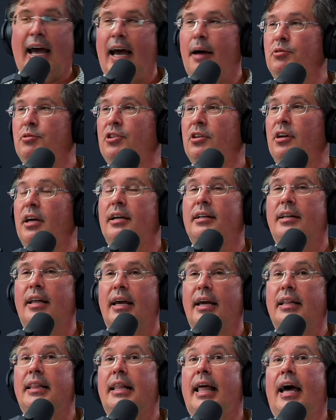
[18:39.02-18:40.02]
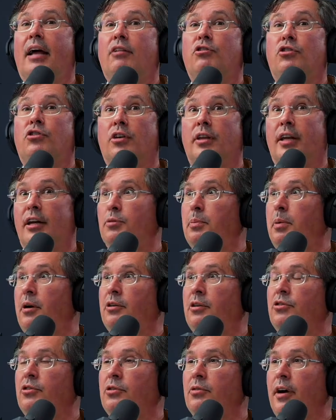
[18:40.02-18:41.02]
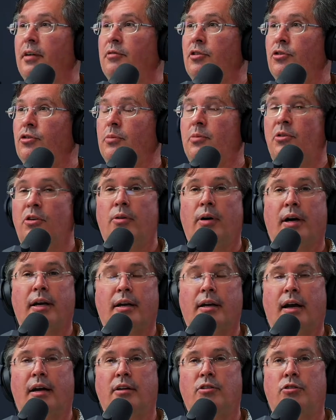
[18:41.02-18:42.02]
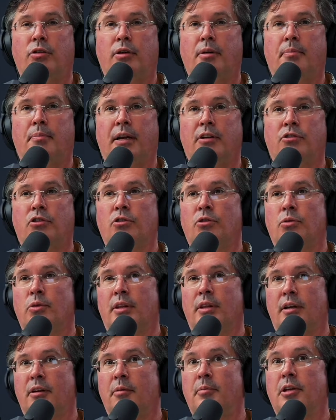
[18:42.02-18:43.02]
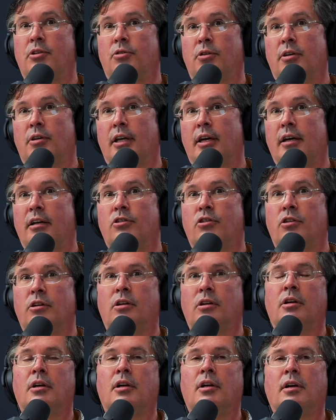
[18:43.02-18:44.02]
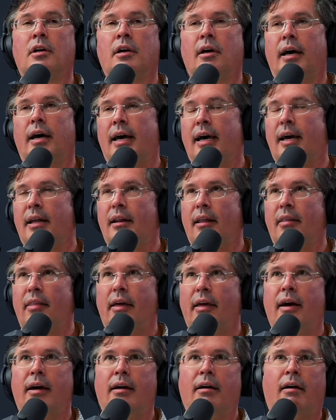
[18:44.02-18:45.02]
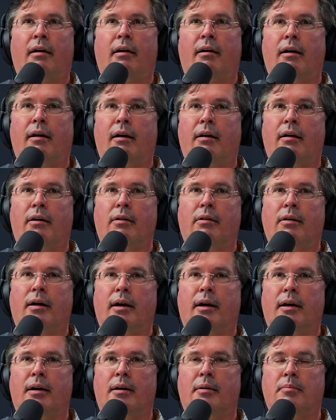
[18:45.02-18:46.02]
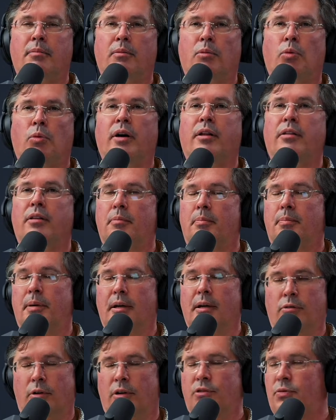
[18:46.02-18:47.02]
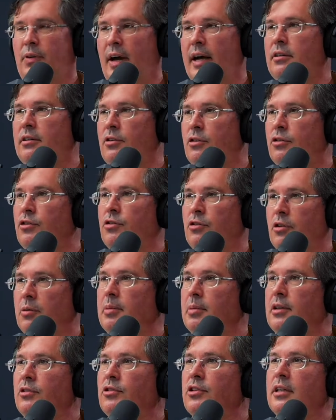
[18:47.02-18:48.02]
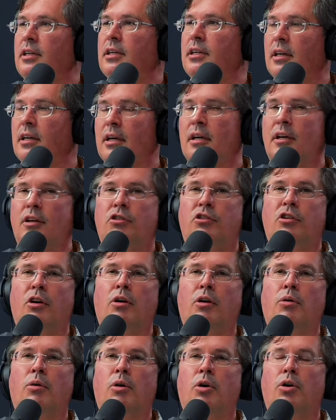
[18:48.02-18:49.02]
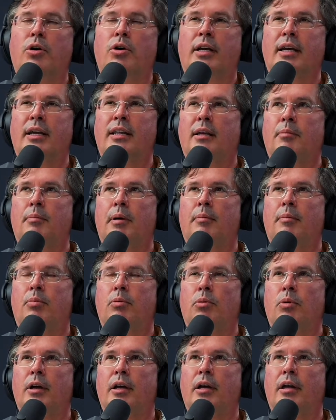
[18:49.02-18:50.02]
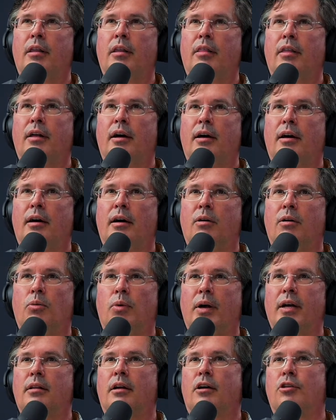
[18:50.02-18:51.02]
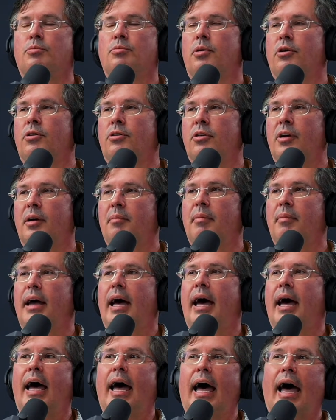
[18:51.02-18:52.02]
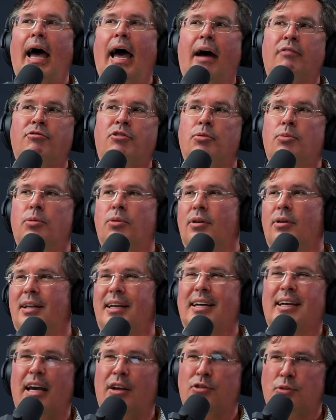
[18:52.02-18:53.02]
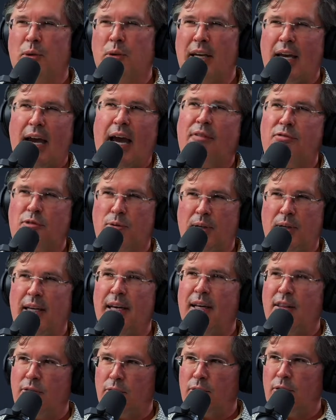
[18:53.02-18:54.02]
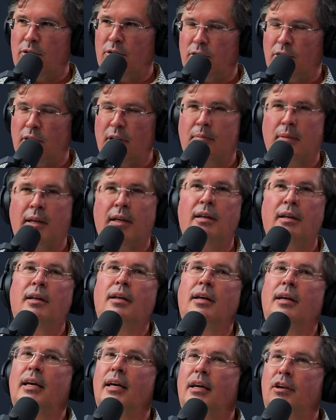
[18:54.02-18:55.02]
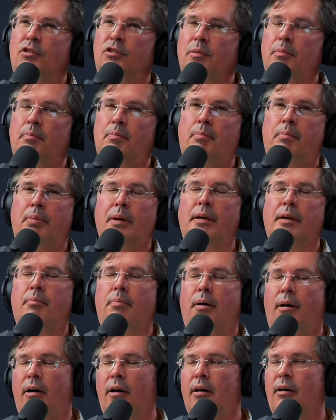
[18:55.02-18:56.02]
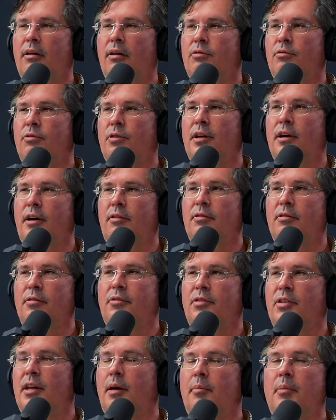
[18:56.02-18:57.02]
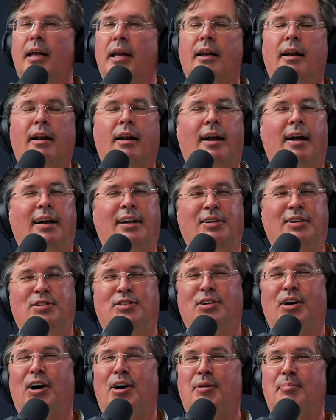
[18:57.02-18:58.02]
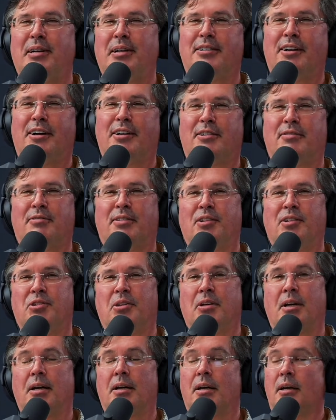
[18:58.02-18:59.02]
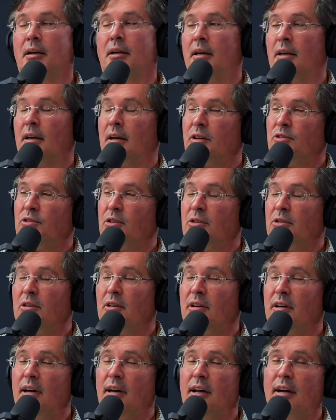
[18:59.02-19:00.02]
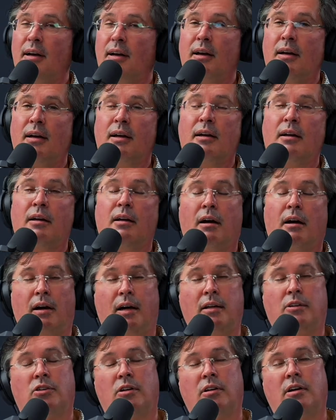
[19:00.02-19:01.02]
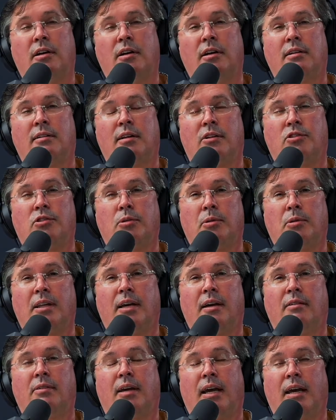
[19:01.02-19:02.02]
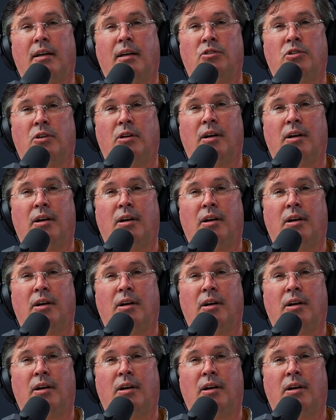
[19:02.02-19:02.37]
Absolutely. And that's part of survivorship too. I treat patients with endometrial cancer, and they are, one of their big risk factors is obesity. So hooking them up with a weight loss program after we get through the treatment is a big part of recovery for them. And so all my doctor friends are like, so you're going to tell someone they have cancer